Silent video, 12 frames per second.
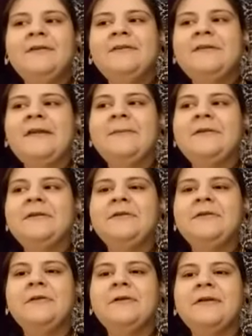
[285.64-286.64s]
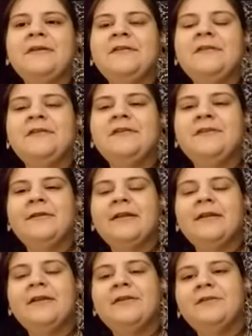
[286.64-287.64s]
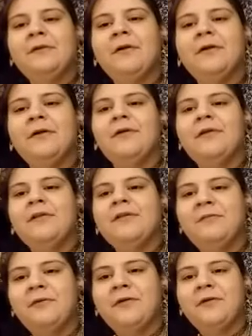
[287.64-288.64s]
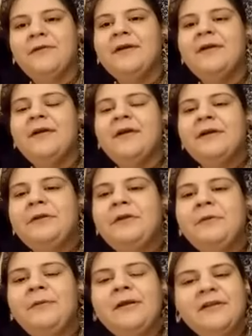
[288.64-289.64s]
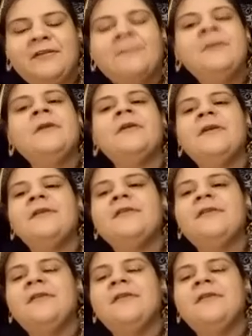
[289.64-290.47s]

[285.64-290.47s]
Sam in New York isn't strictly historical, it's more of a human experience,